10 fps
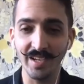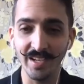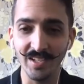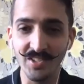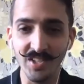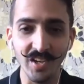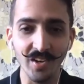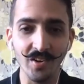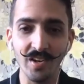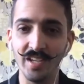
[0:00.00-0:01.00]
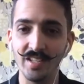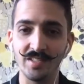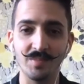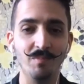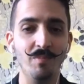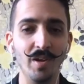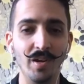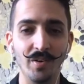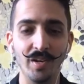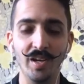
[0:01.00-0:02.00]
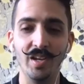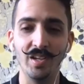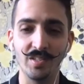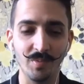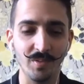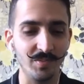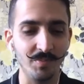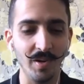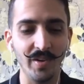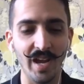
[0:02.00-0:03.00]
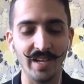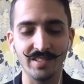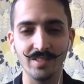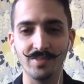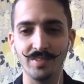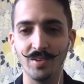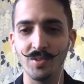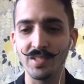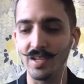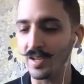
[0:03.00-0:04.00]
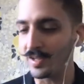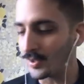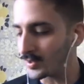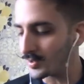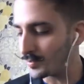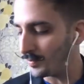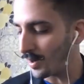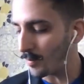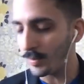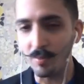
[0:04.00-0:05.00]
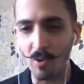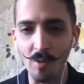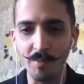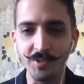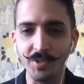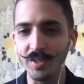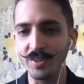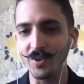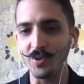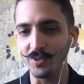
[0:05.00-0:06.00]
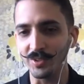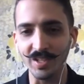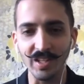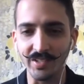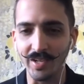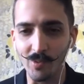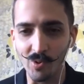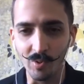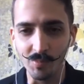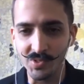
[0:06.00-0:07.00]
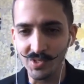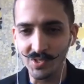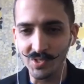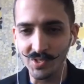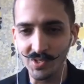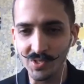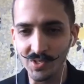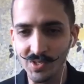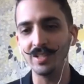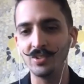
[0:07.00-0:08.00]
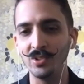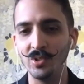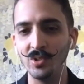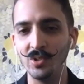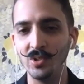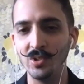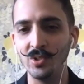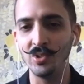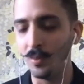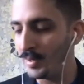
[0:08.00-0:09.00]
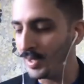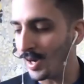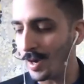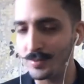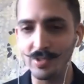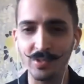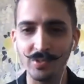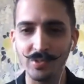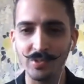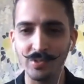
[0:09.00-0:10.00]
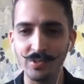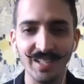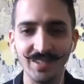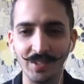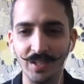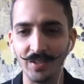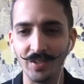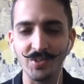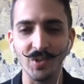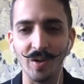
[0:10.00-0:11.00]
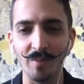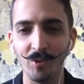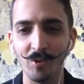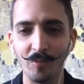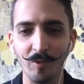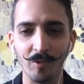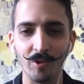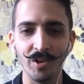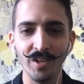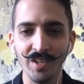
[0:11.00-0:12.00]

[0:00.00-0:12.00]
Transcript: energy here is very is is very active. There's uh there's uh, people coming together on the Telegram groups uh, to do meetups, to do sightseeing together. So I look forward.